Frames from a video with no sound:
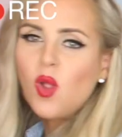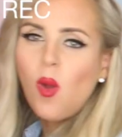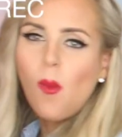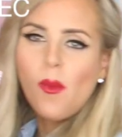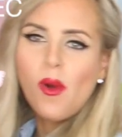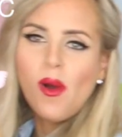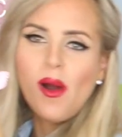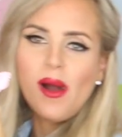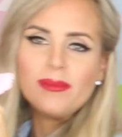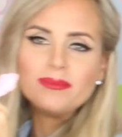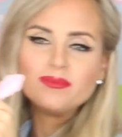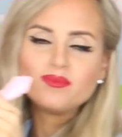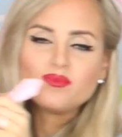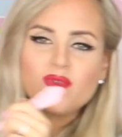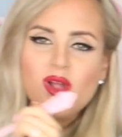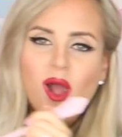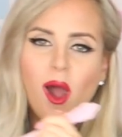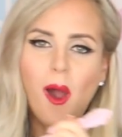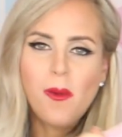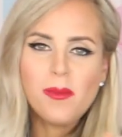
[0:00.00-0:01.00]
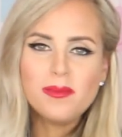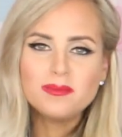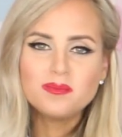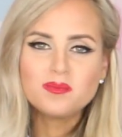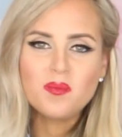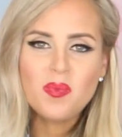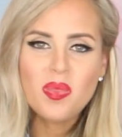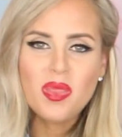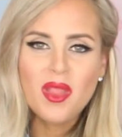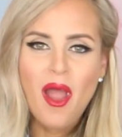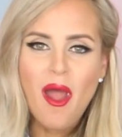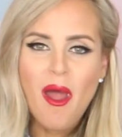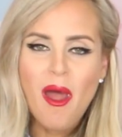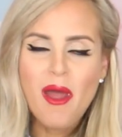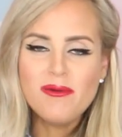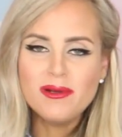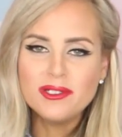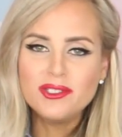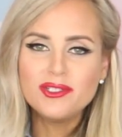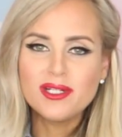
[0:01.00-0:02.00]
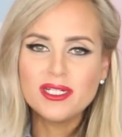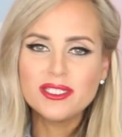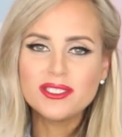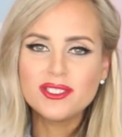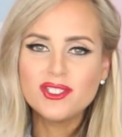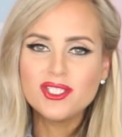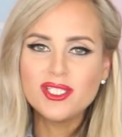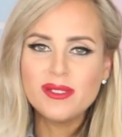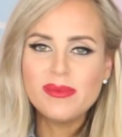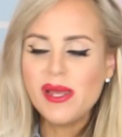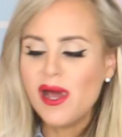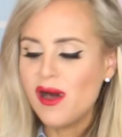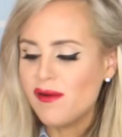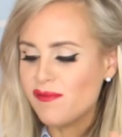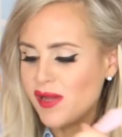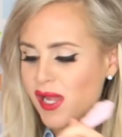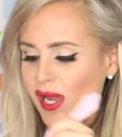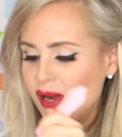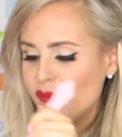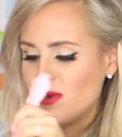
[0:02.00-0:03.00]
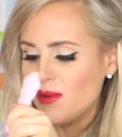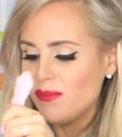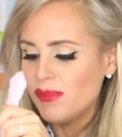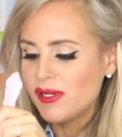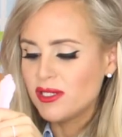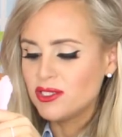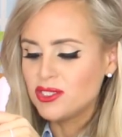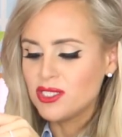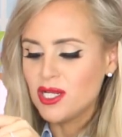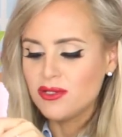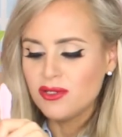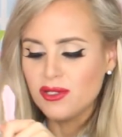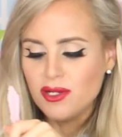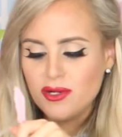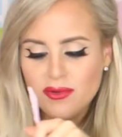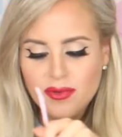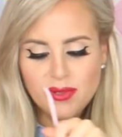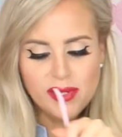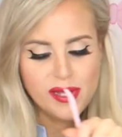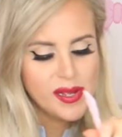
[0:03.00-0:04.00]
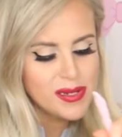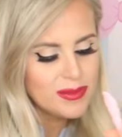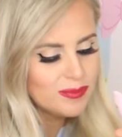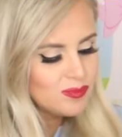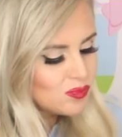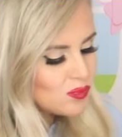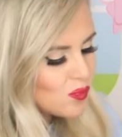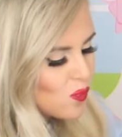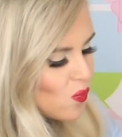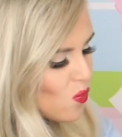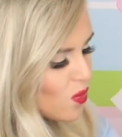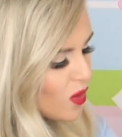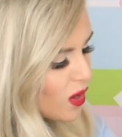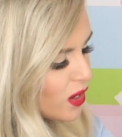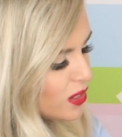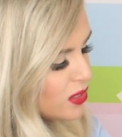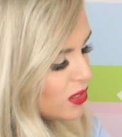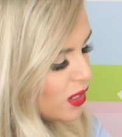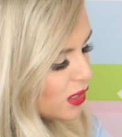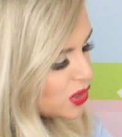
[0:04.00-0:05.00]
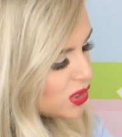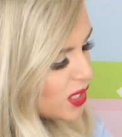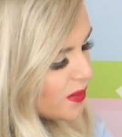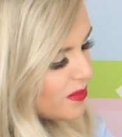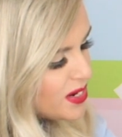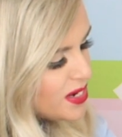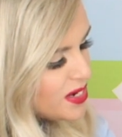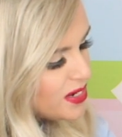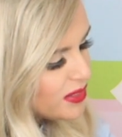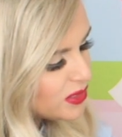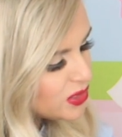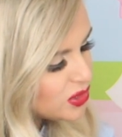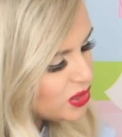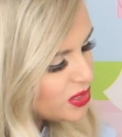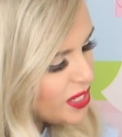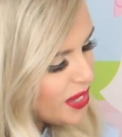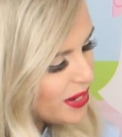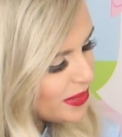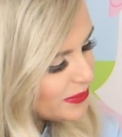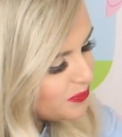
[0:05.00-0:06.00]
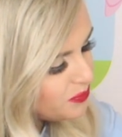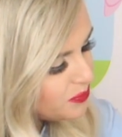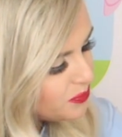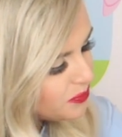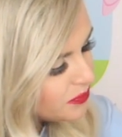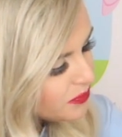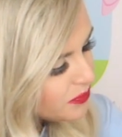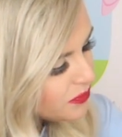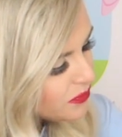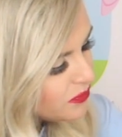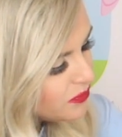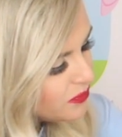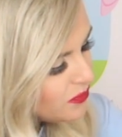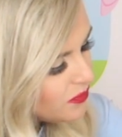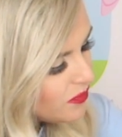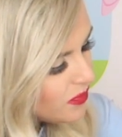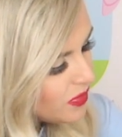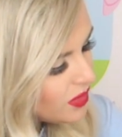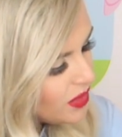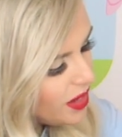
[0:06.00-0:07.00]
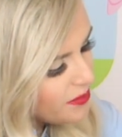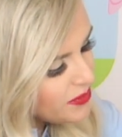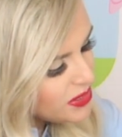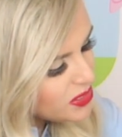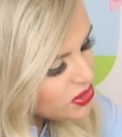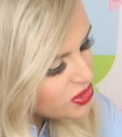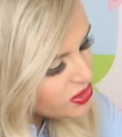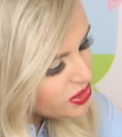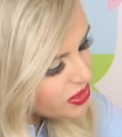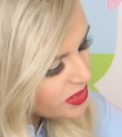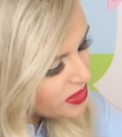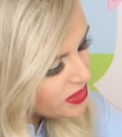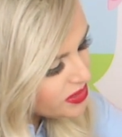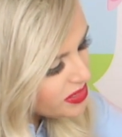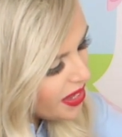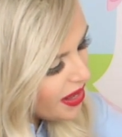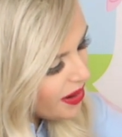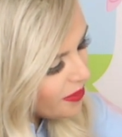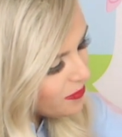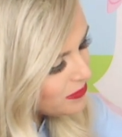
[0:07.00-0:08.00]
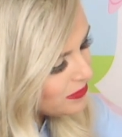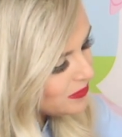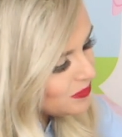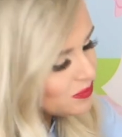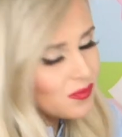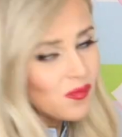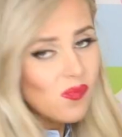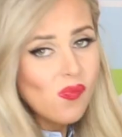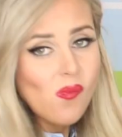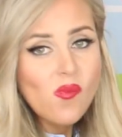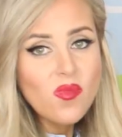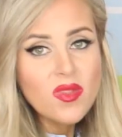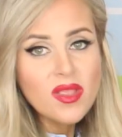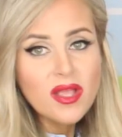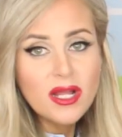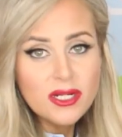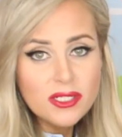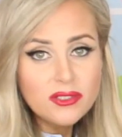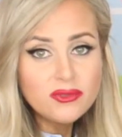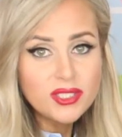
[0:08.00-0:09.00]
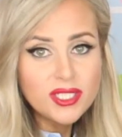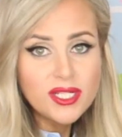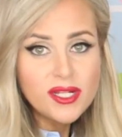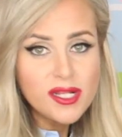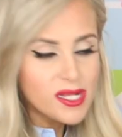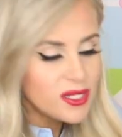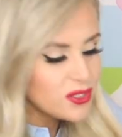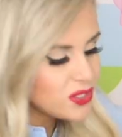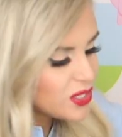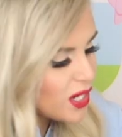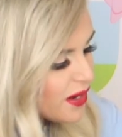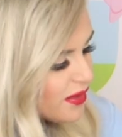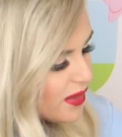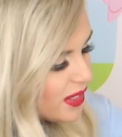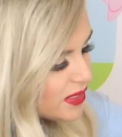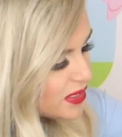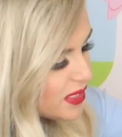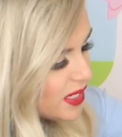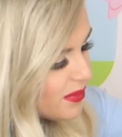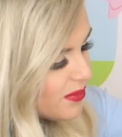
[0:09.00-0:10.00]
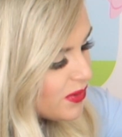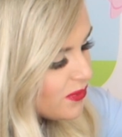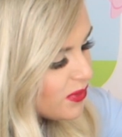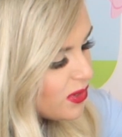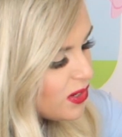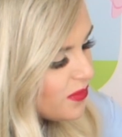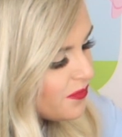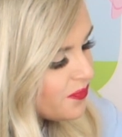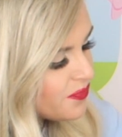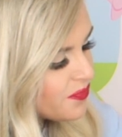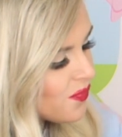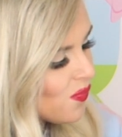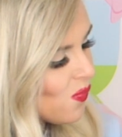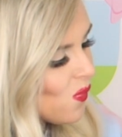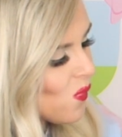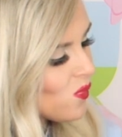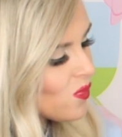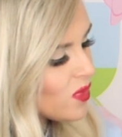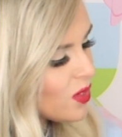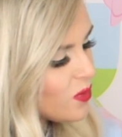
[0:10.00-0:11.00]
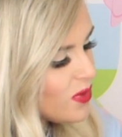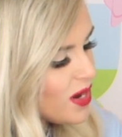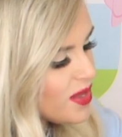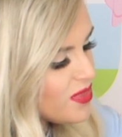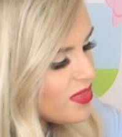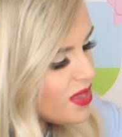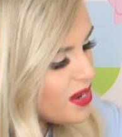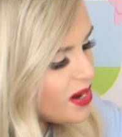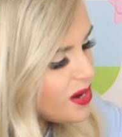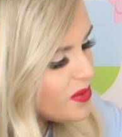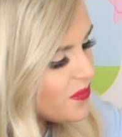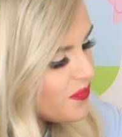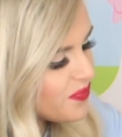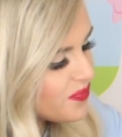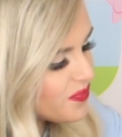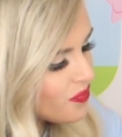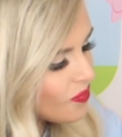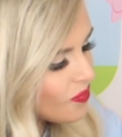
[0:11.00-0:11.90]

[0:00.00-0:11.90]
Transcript: Oh my God. I wish you guys could see me off camera because I literally could not stop eating this thing. I mean, just look at that. Can you see the inside of that cinnamon roll? Right there.